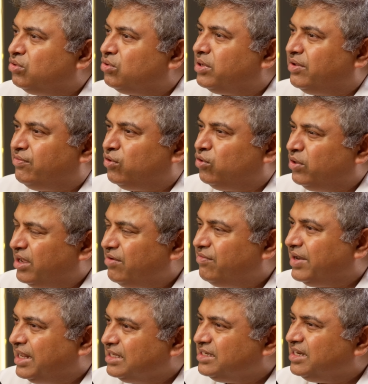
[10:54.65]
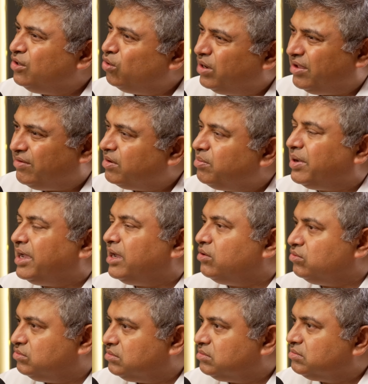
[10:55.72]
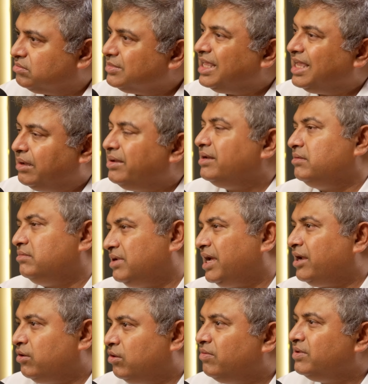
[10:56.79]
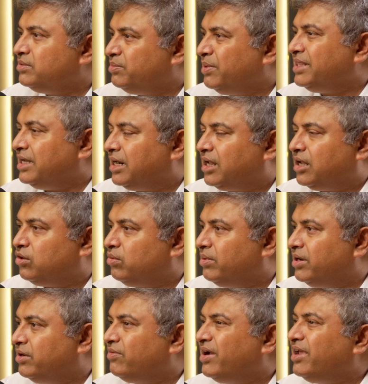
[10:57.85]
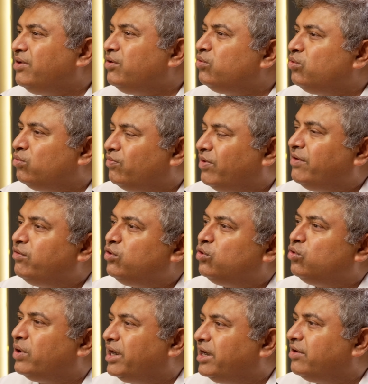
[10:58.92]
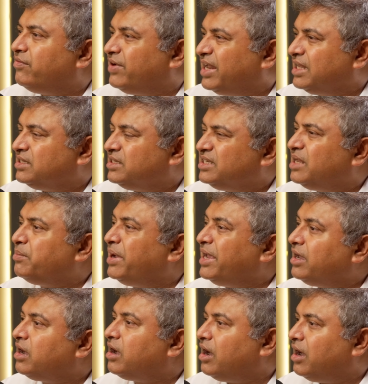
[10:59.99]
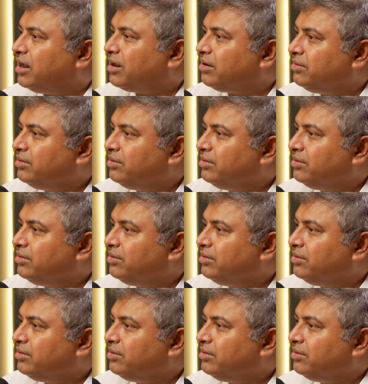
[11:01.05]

Look, if you're looking financially, don't ever buy a house. I can always make that argument. Why would you look at it financially? It's like buying a car.